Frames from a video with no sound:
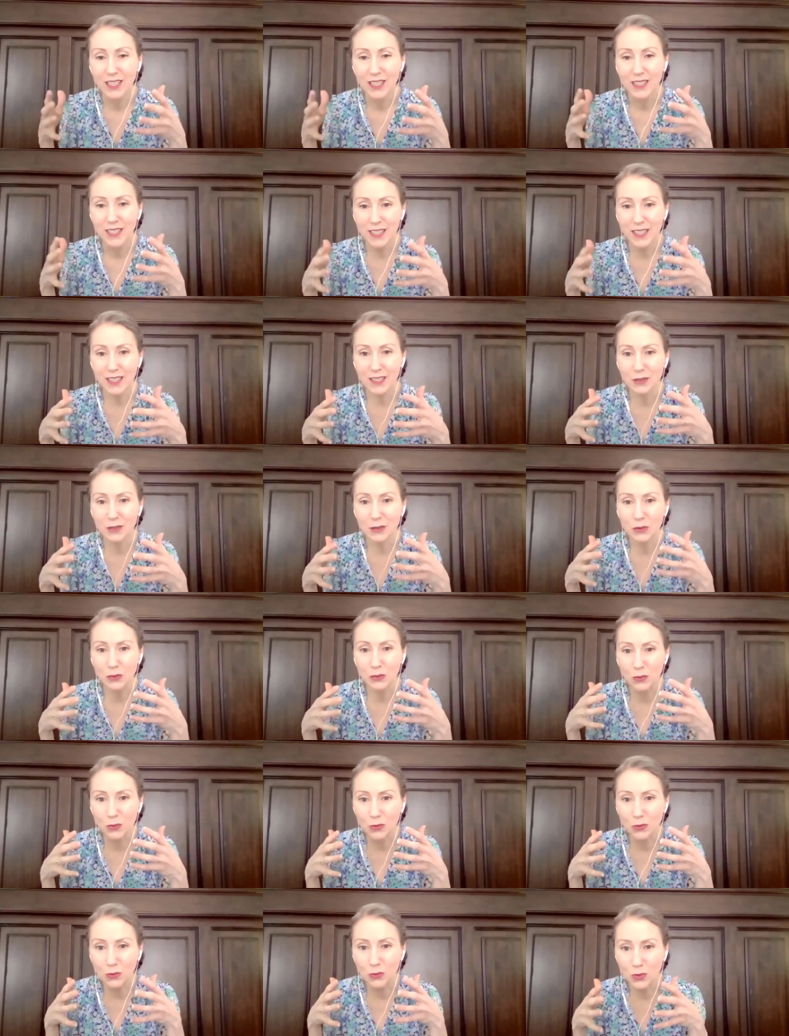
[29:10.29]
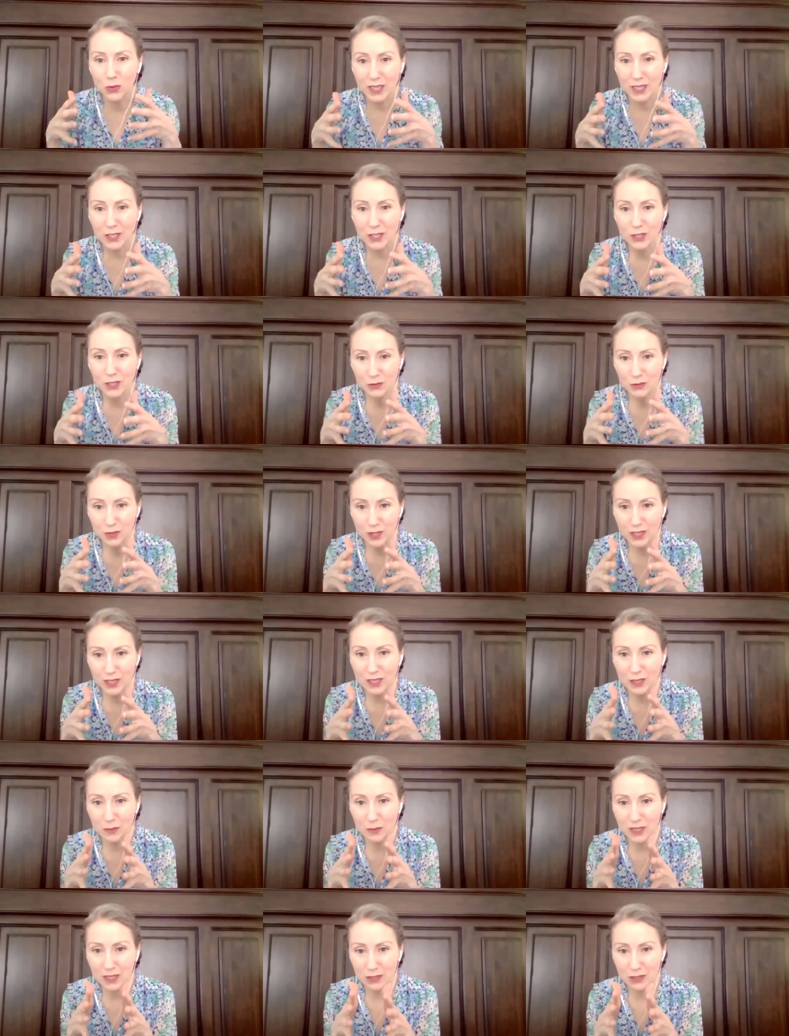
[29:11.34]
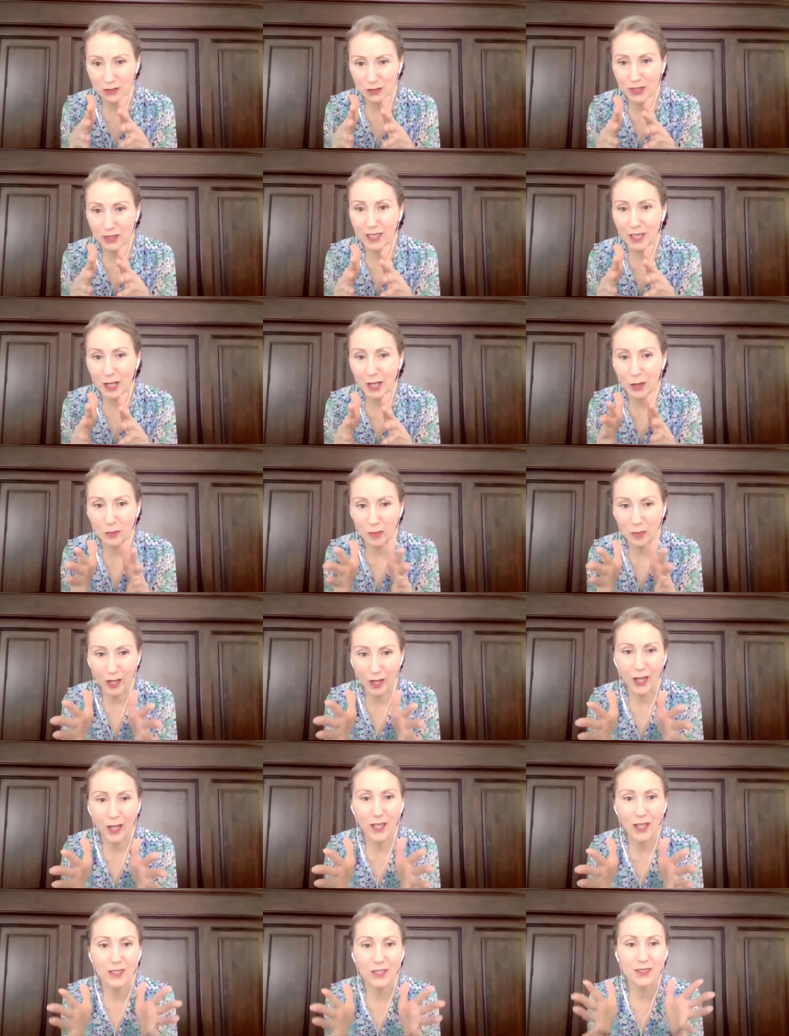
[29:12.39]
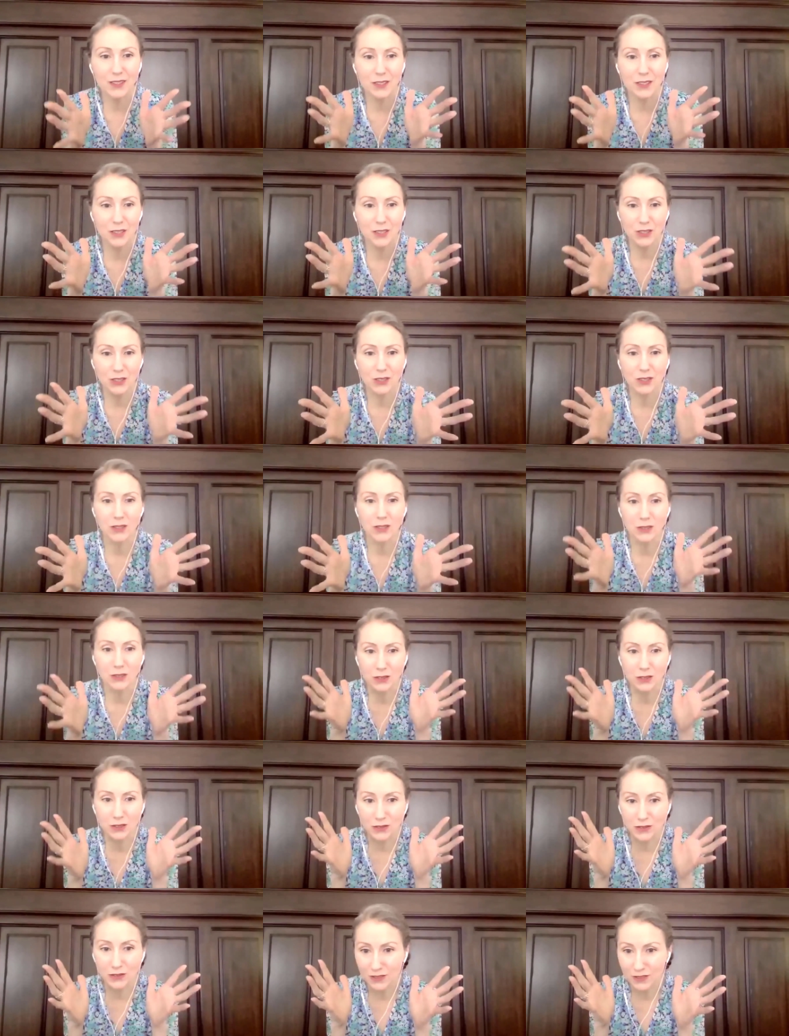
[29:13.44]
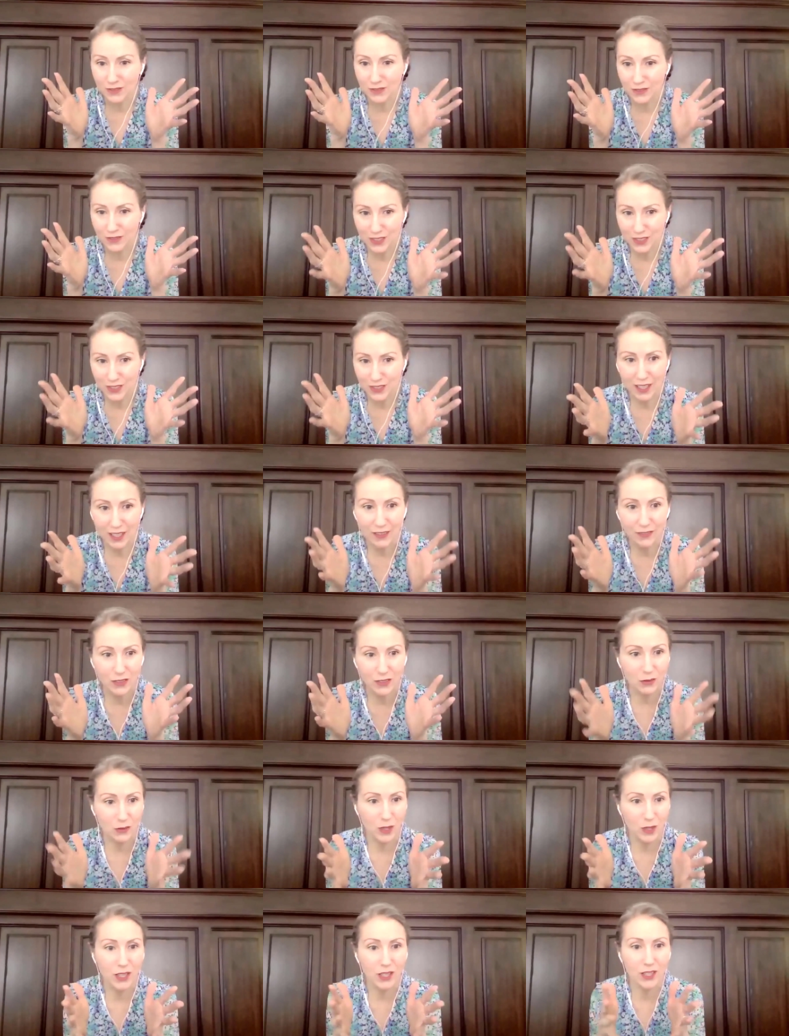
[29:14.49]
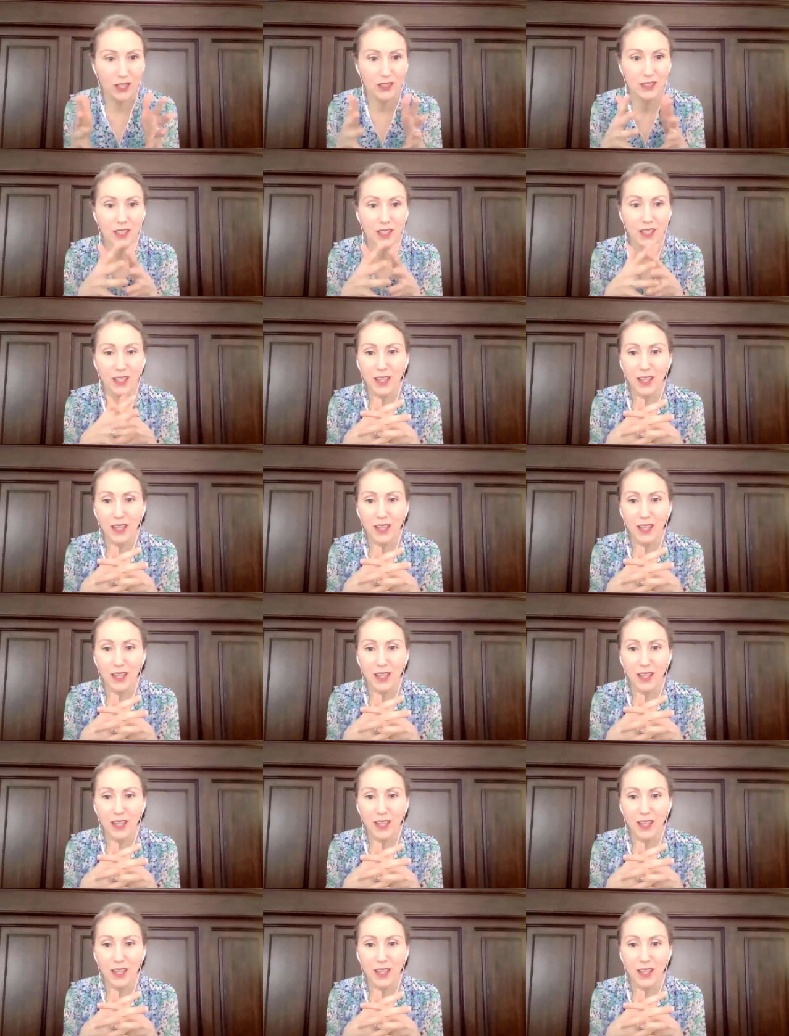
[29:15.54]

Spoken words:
then we should really be doing our part to save the world.